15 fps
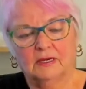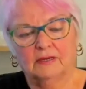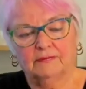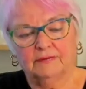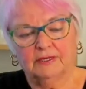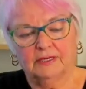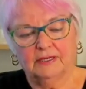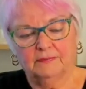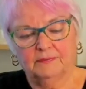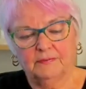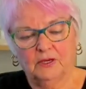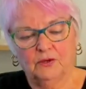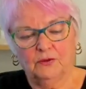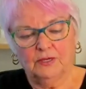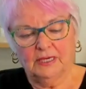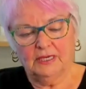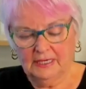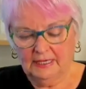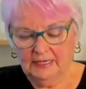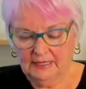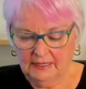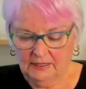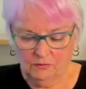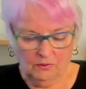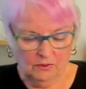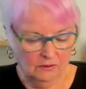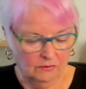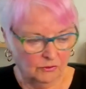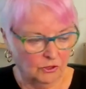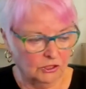Lovely. Okay.
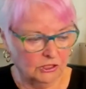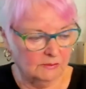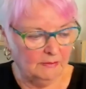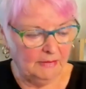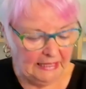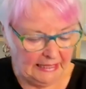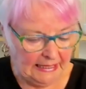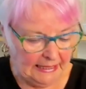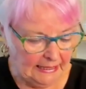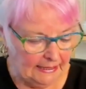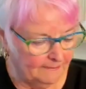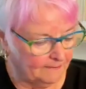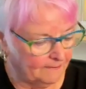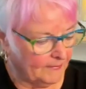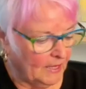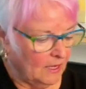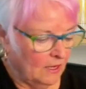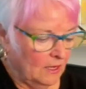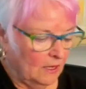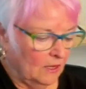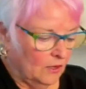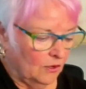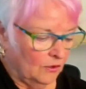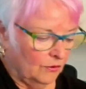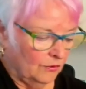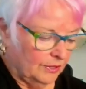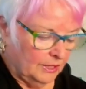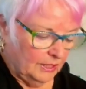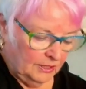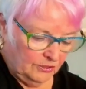Well, we've got some money here.
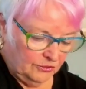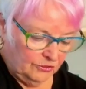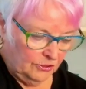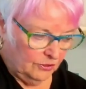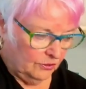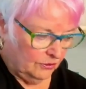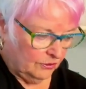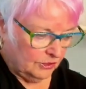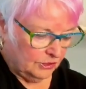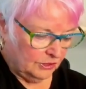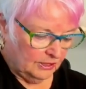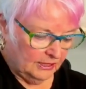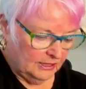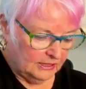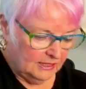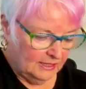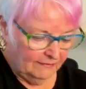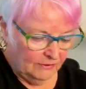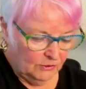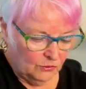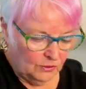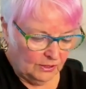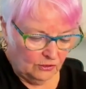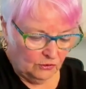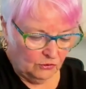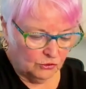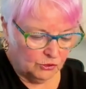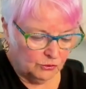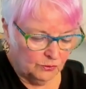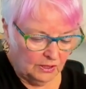Okie doke. So let's have a look. And of
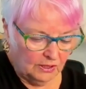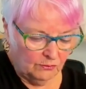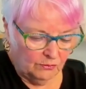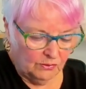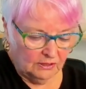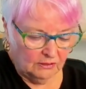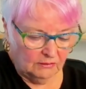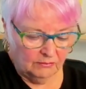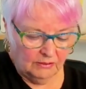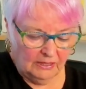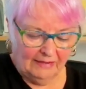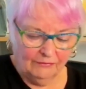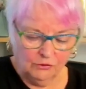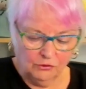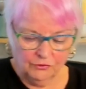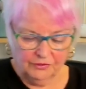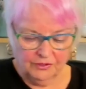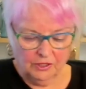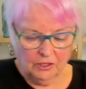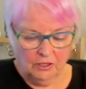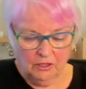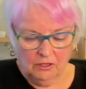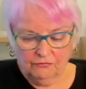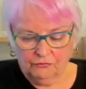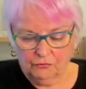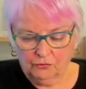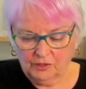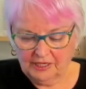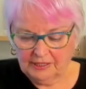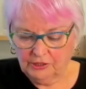course, we'll have a look at the
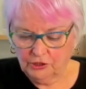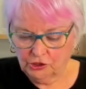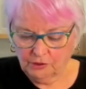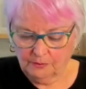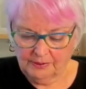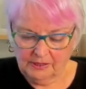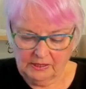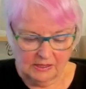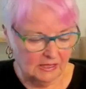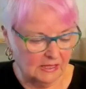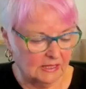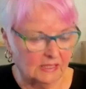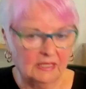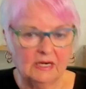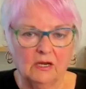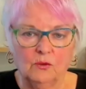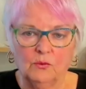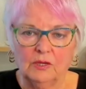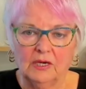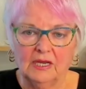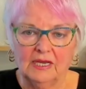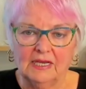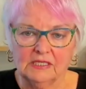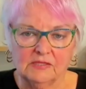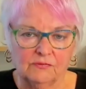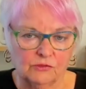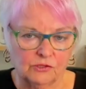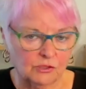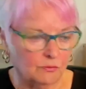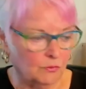overall energy, Pisces, and then I will ask
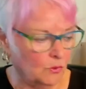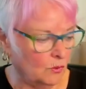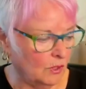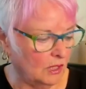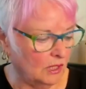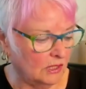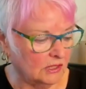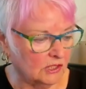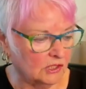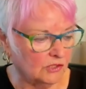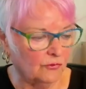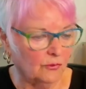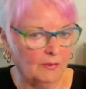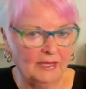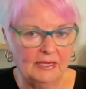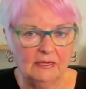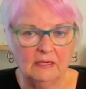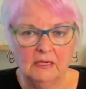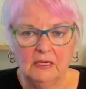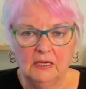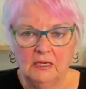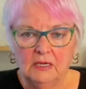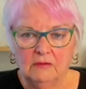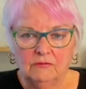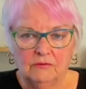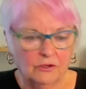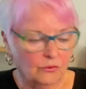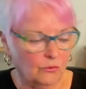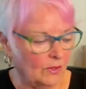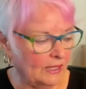for some more guidance from our
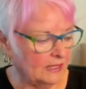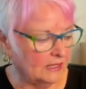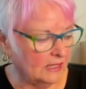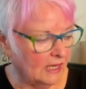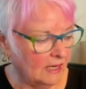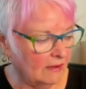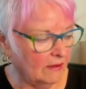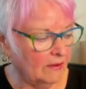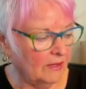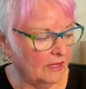Rider-Waite Tarot.